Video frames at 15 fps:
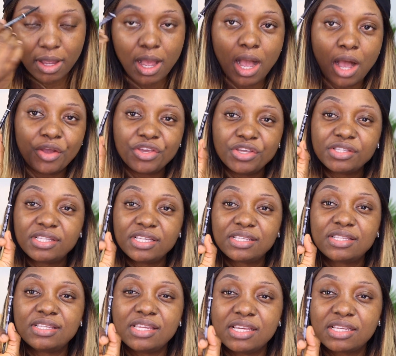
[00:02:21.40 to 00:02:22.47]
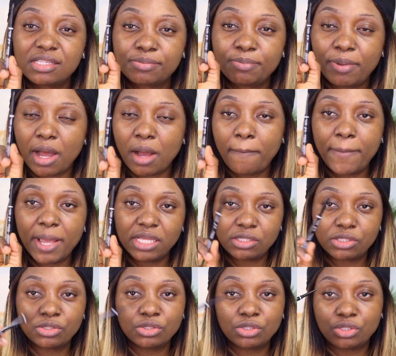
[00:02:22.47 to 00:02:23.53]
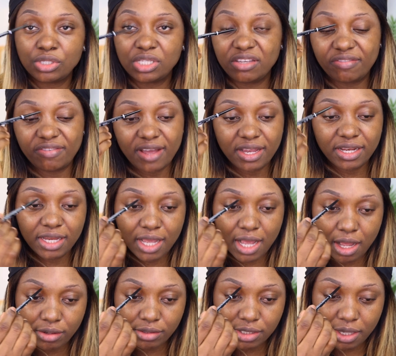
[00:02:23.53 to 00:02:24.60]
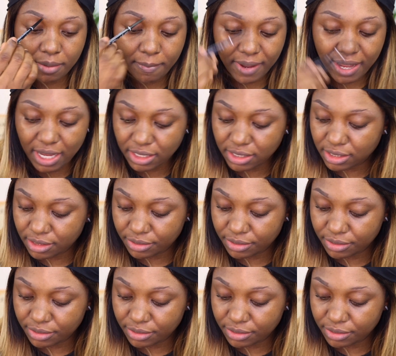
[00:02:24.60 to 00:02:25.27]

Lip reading: I'll use this NYX brow pencil to define the outer part.